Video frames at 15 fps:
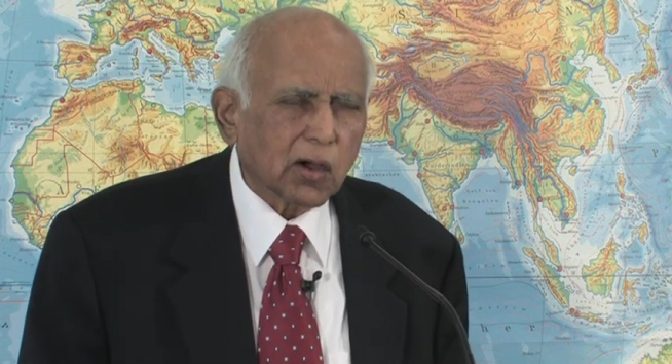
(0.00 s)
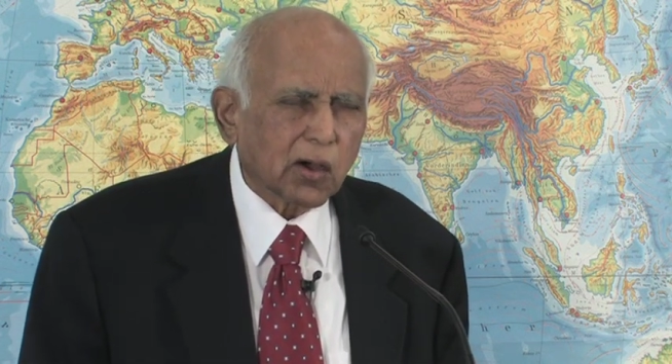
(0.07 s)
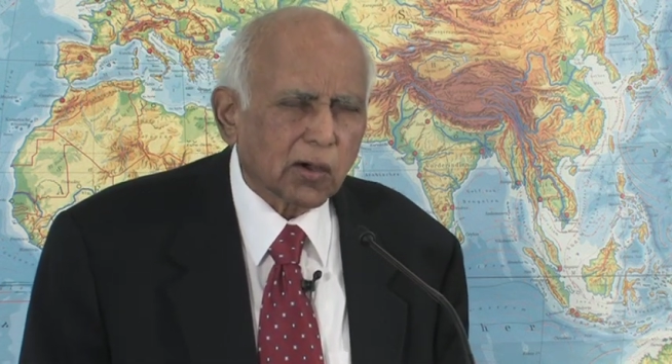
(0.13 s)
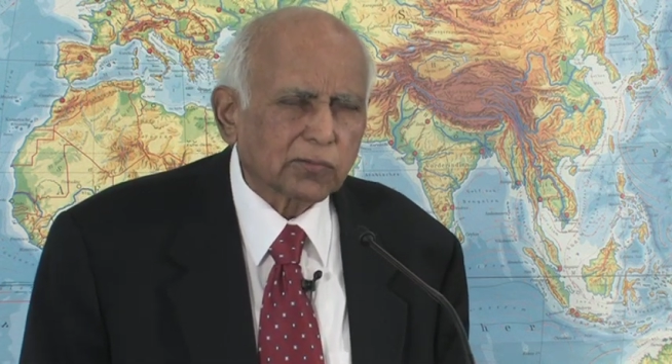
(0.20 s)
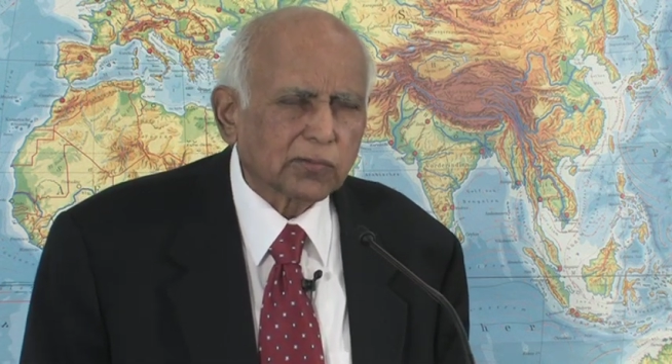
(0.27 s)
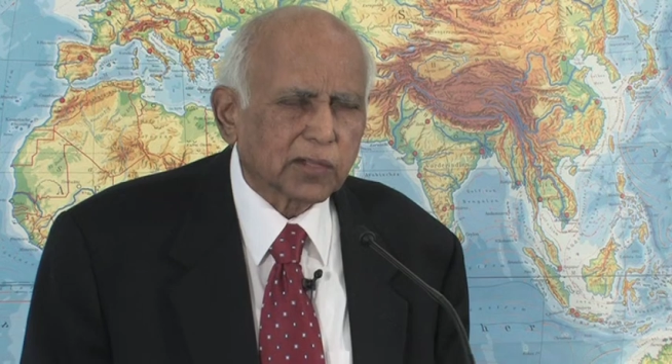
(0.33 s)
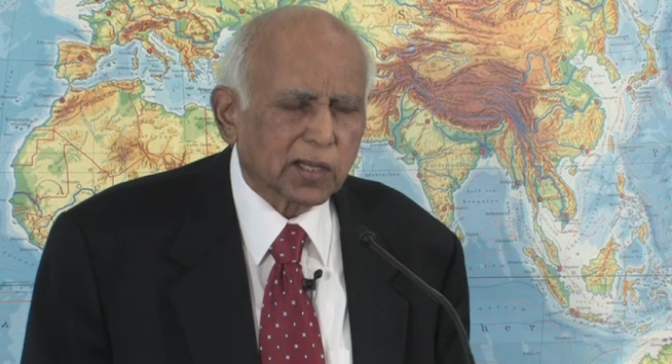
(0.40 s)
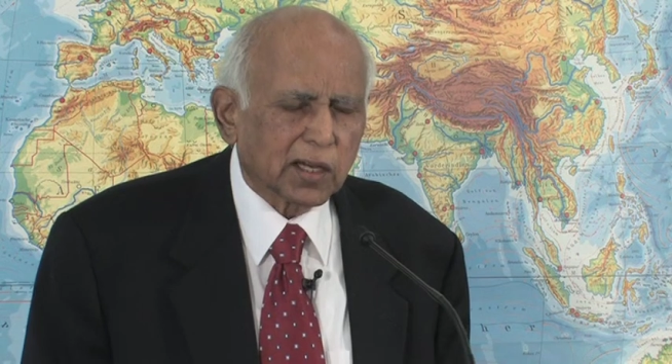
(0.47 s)

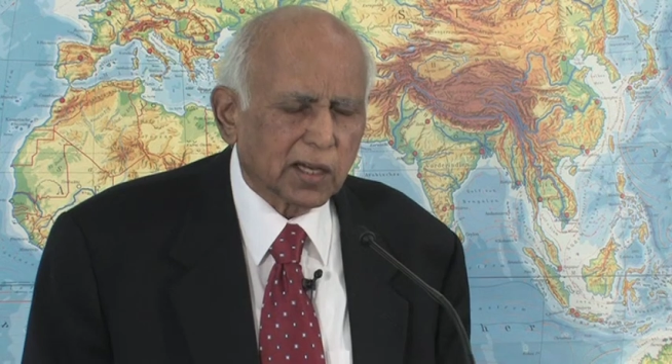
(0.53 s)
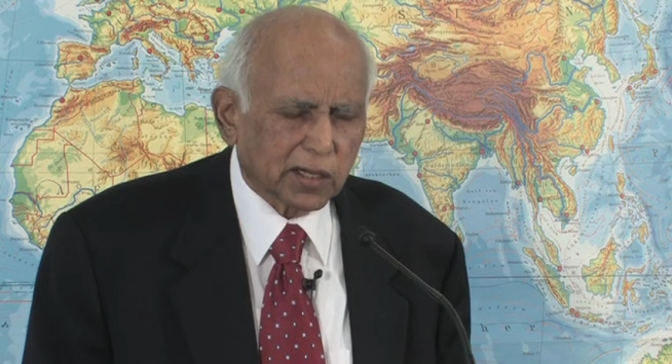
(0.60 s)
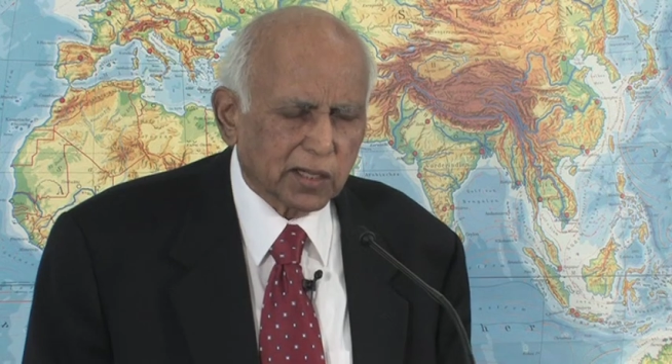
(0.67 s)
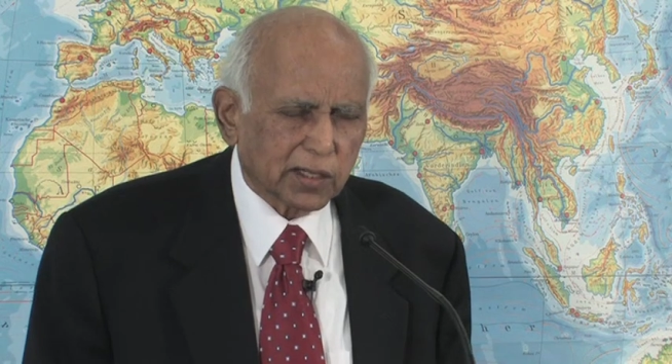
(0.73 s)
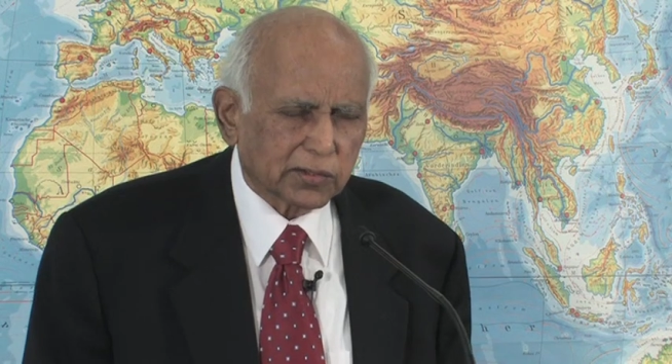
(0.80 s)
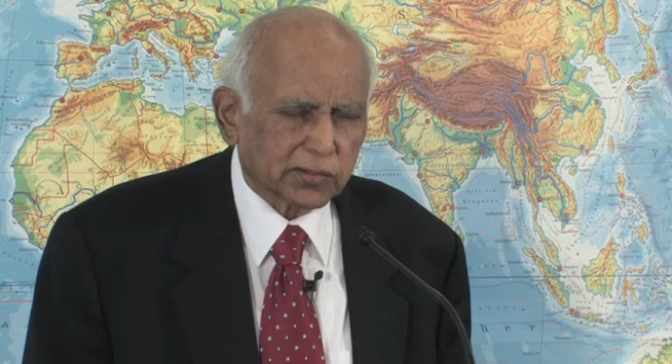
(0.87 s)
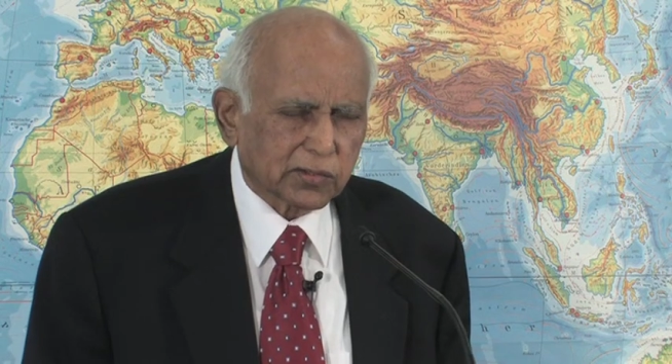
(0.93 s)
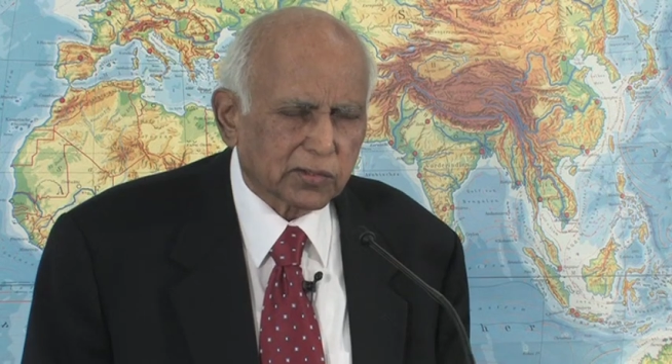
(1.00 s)
of the
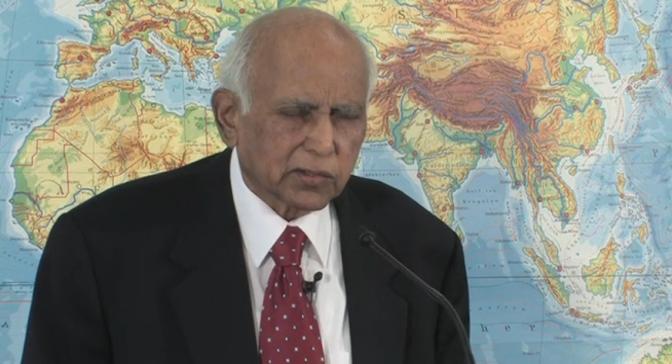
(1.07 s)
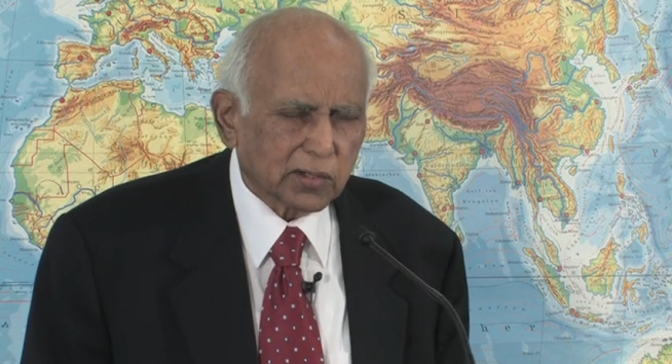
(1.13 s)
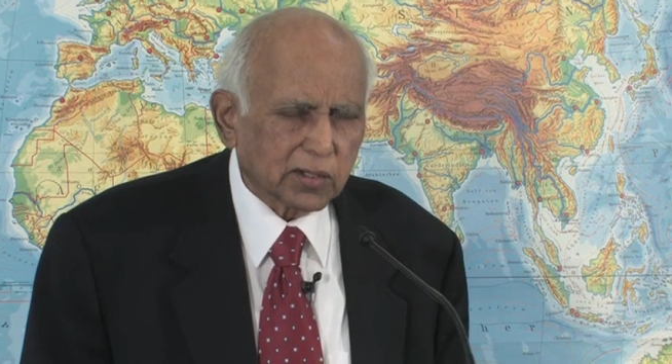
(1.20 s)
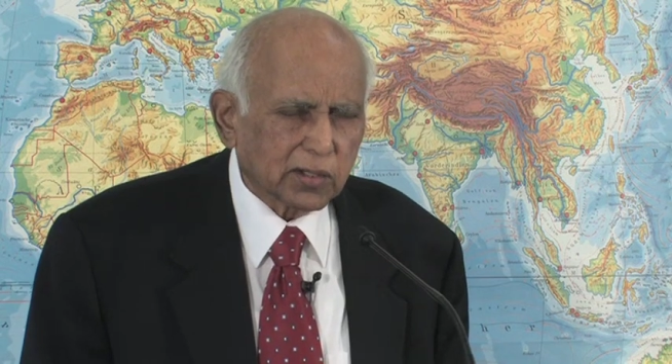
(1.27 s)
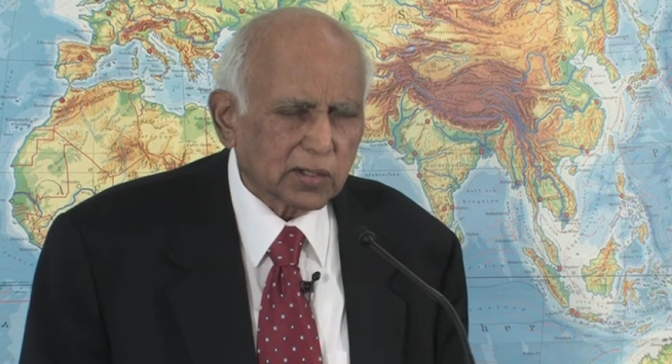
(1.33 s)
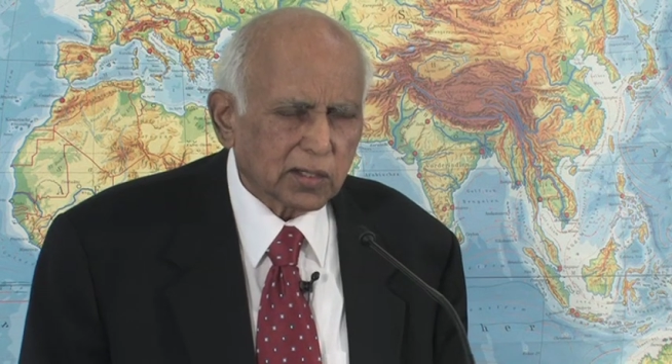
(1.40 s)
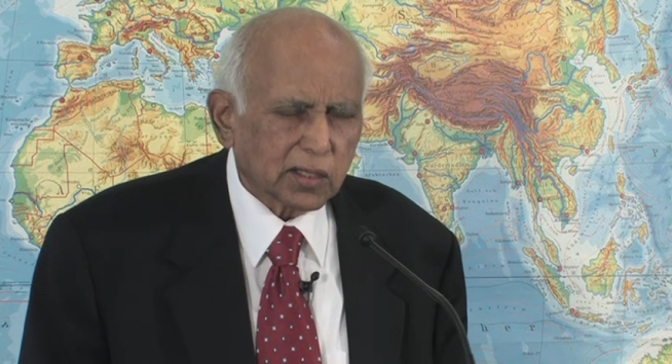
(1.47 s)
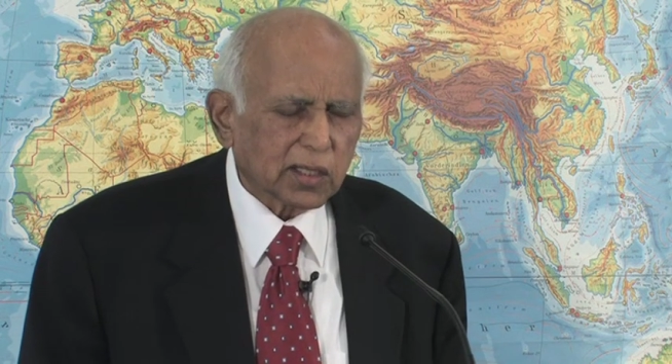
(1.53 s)
earth
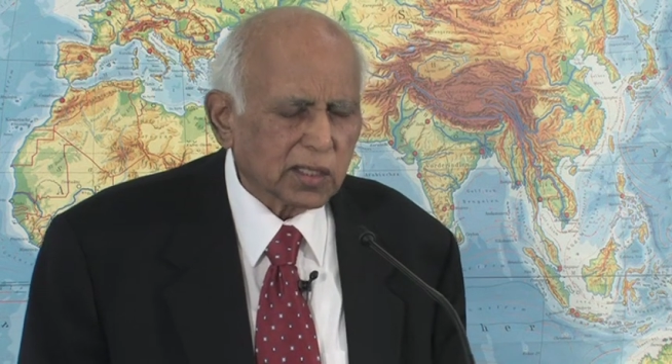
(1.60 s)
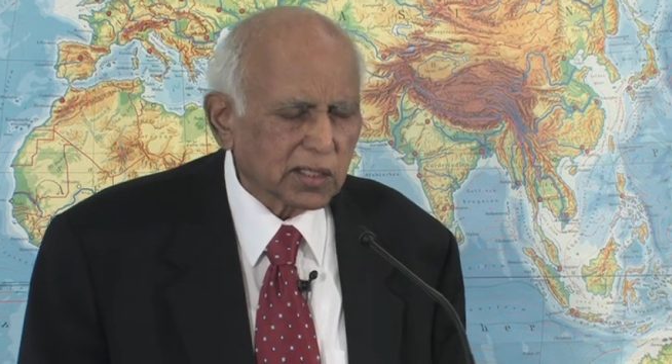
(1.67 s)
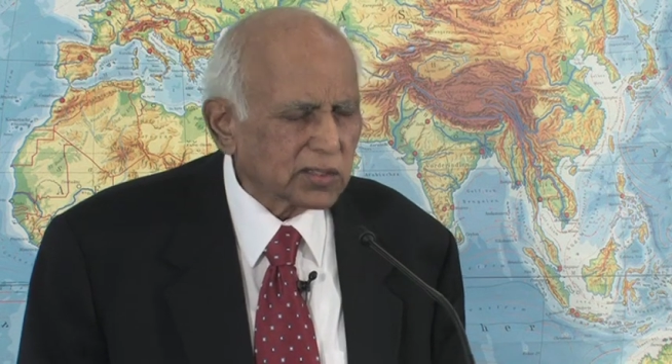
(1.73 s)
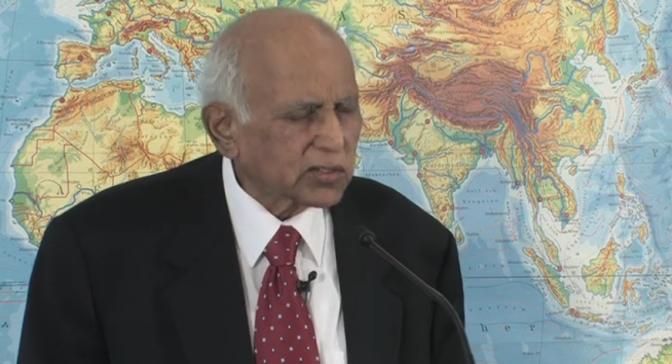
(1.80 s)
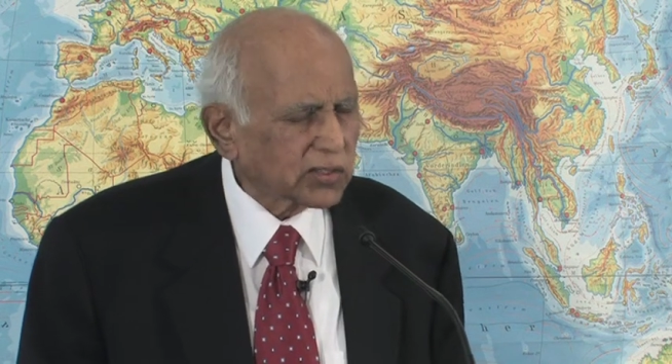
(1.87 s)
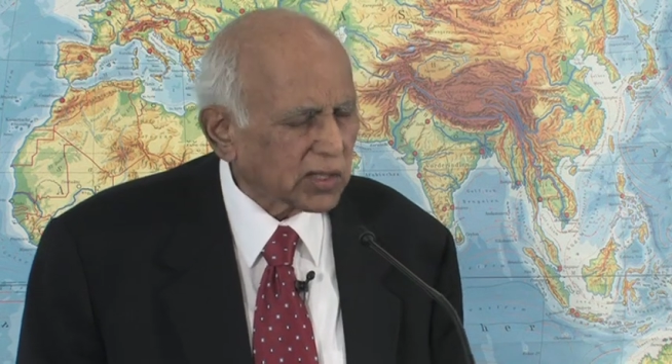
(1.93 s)
in